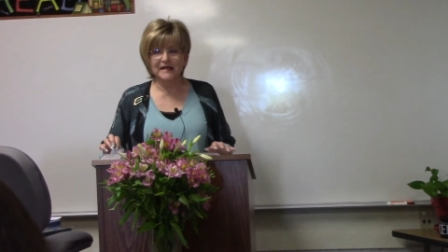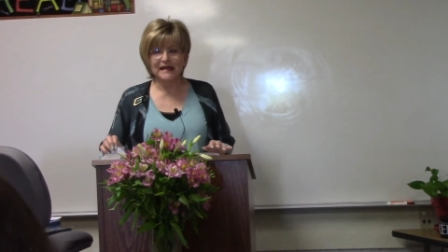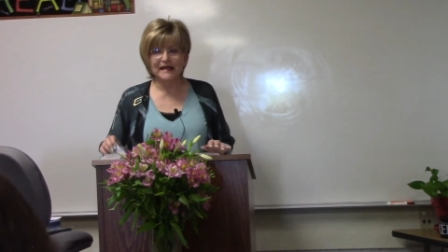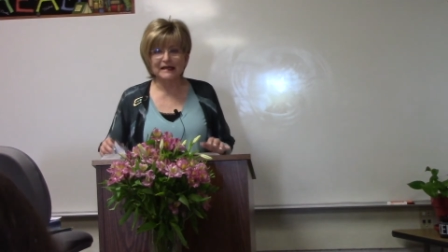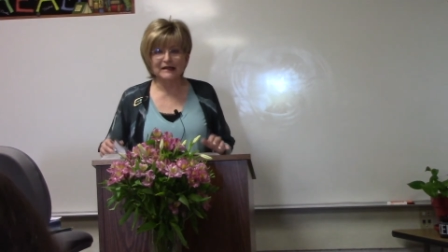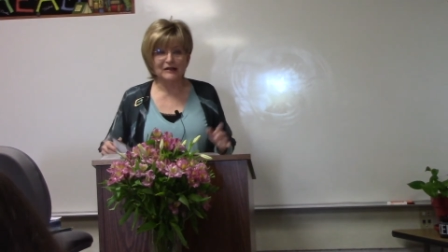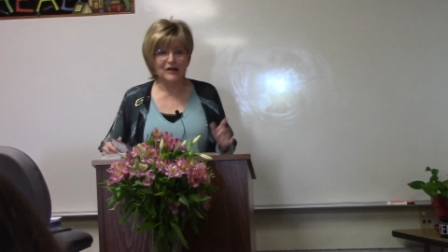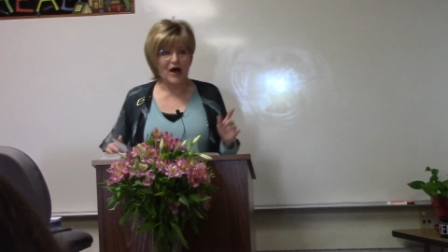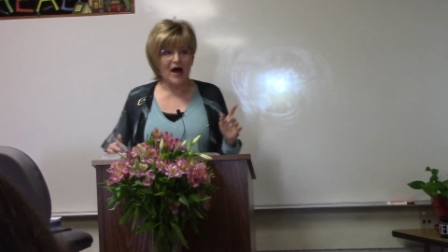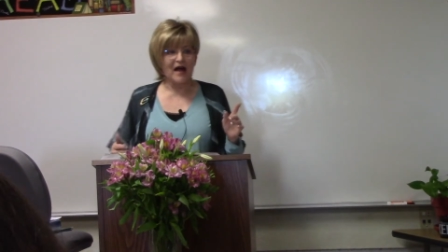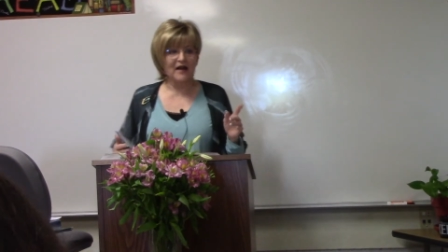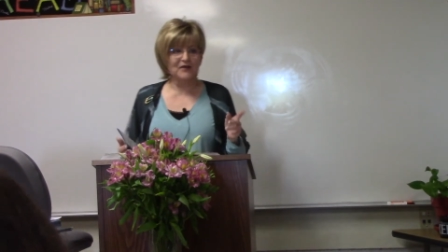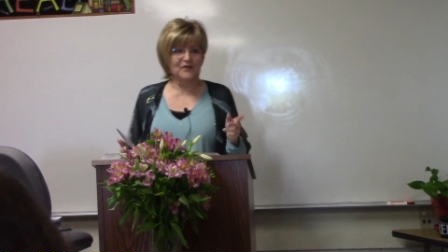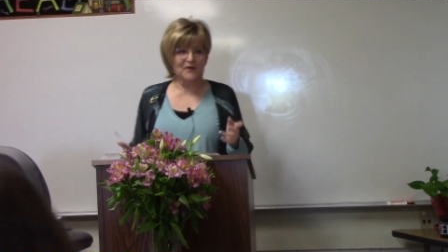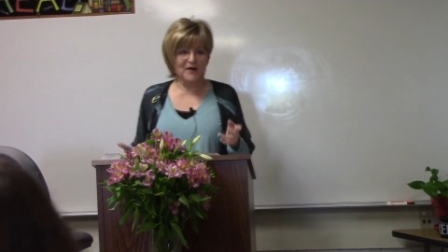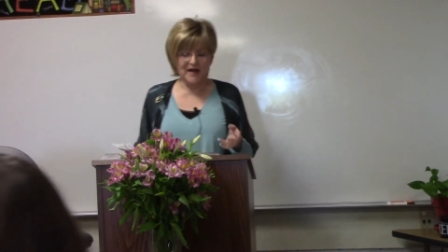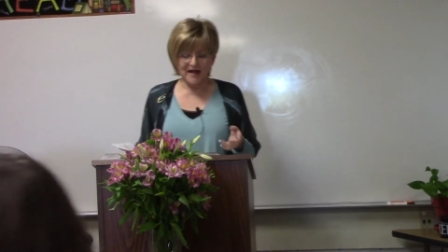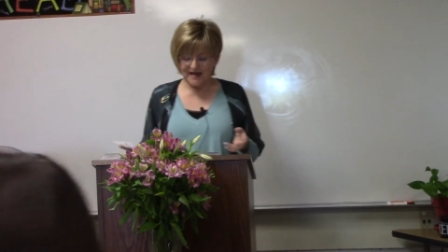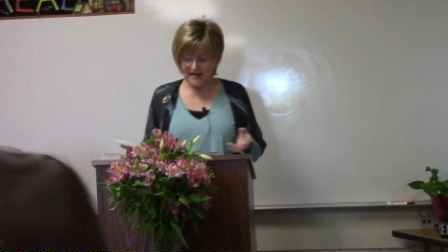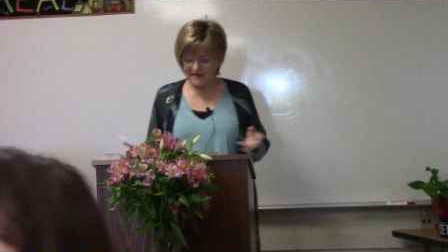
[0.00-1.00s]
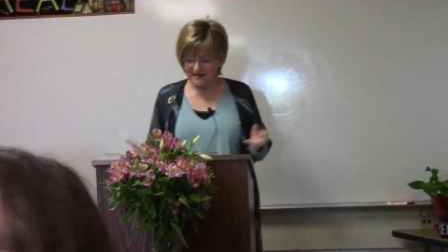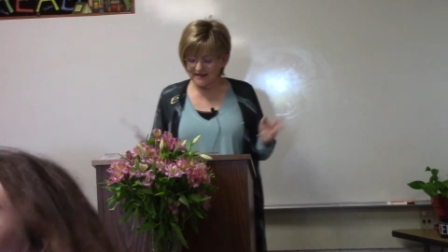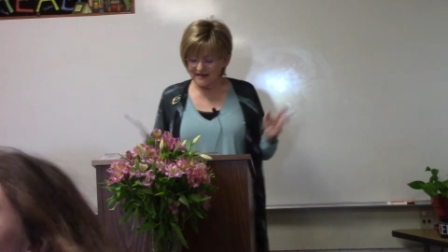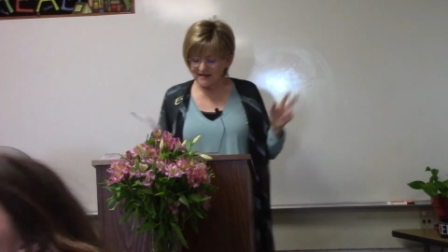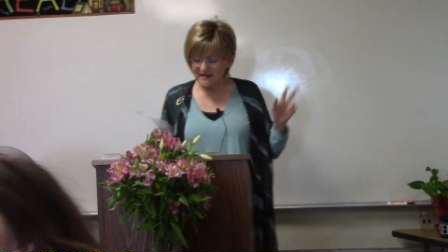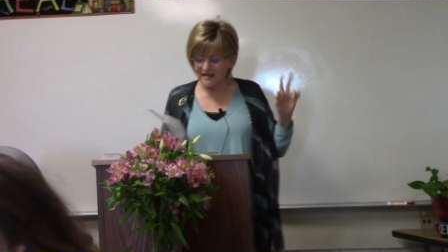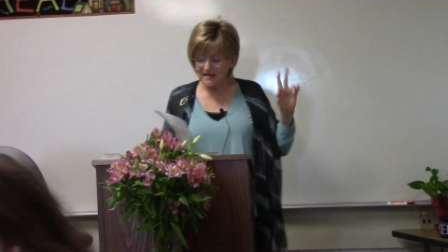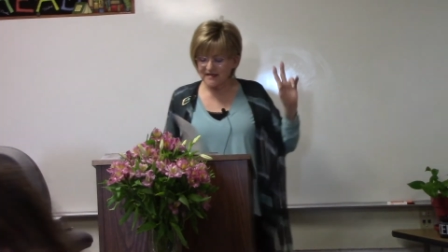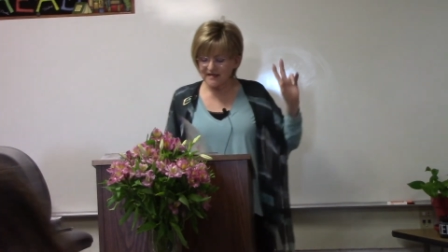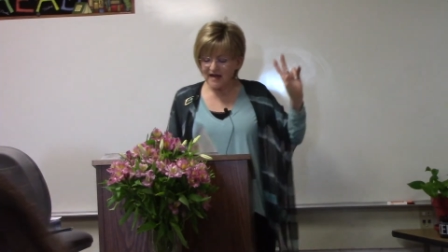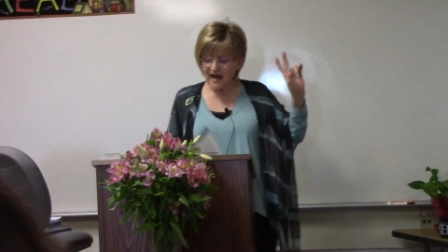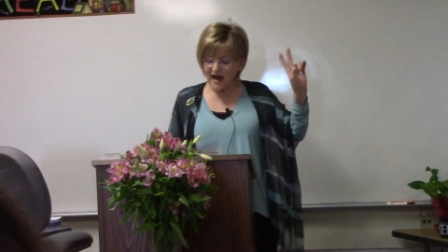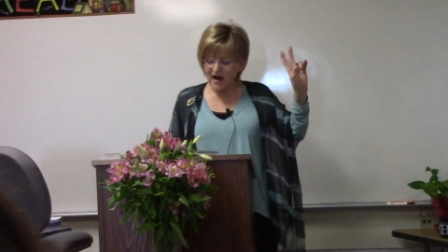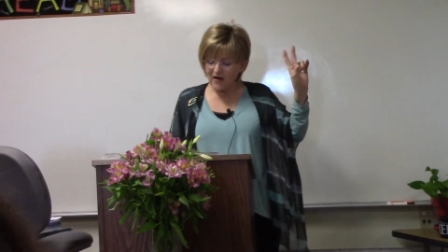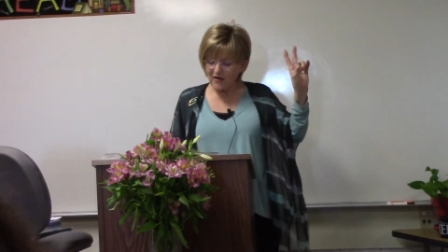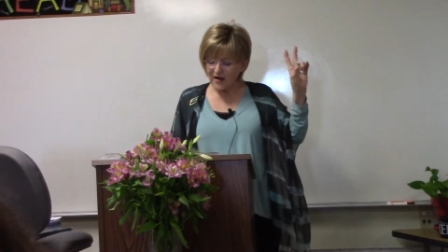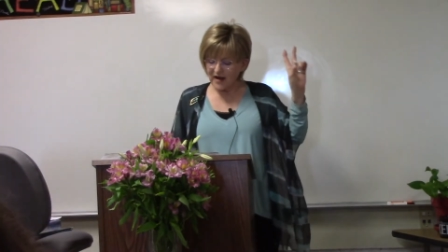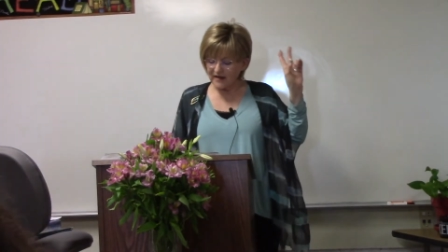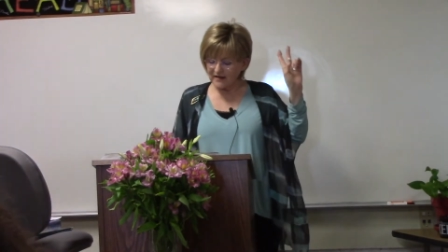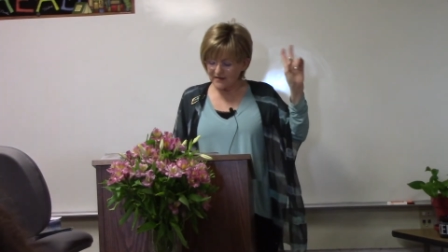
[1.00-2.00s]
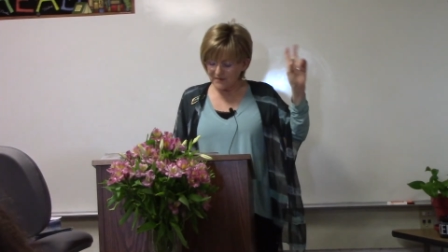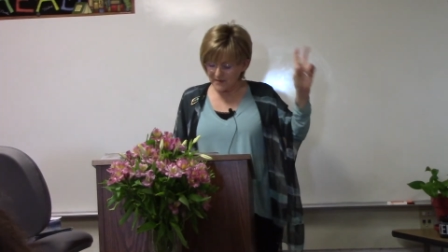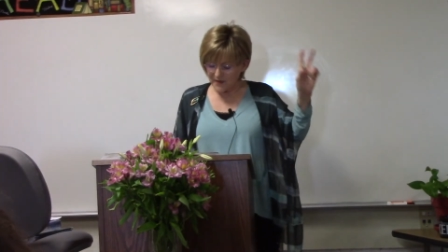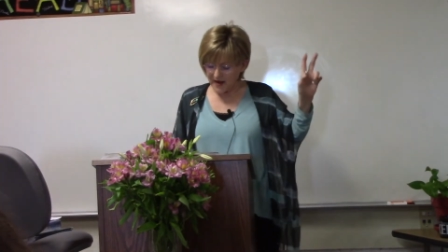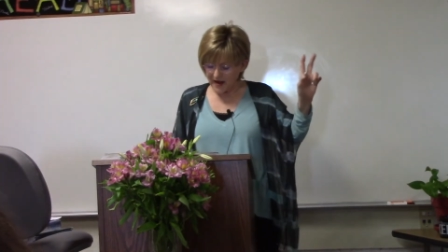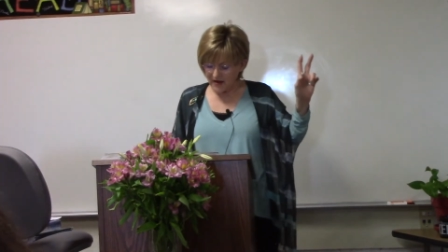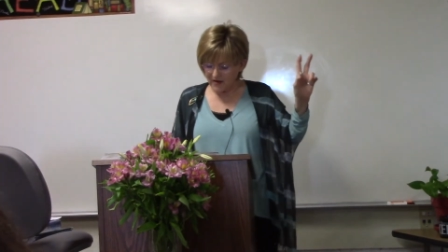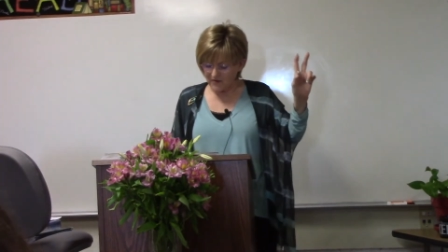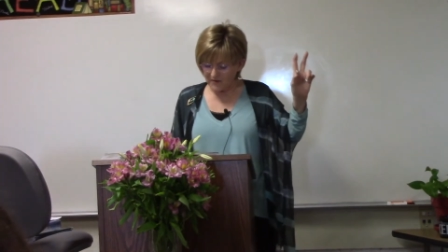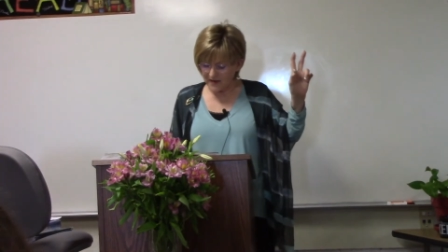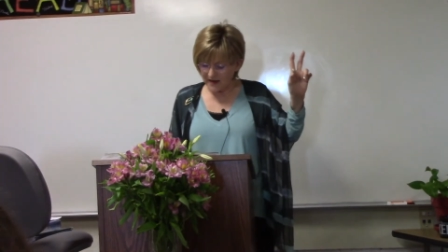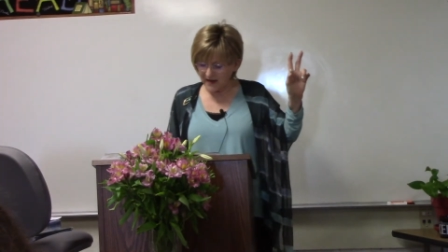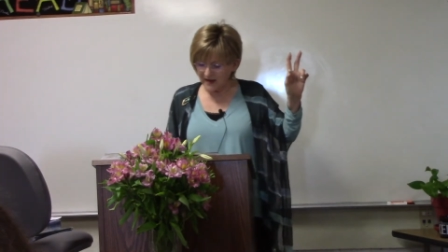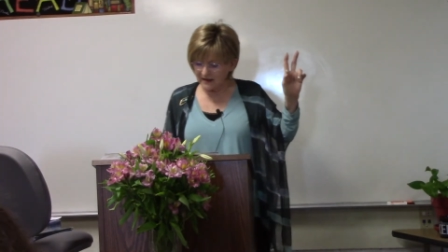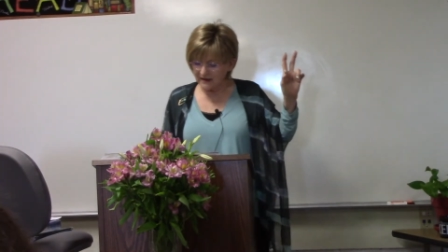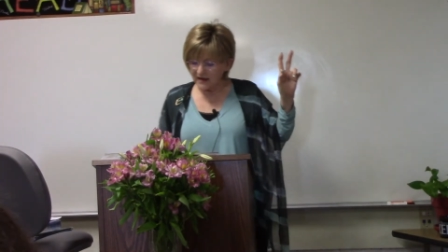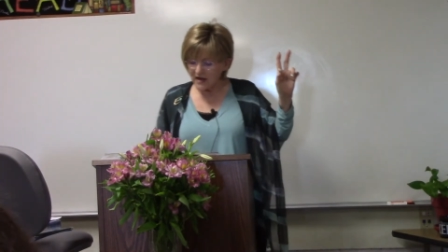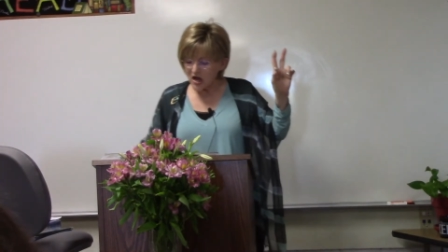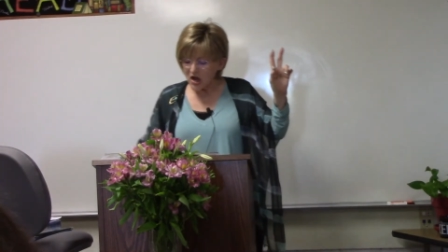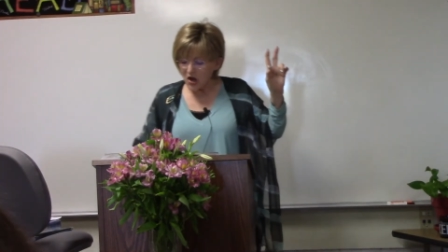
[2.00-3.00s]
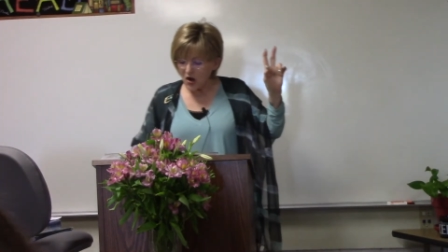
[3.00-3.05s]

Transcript: in a lot of ways. The Tao had the POW, man.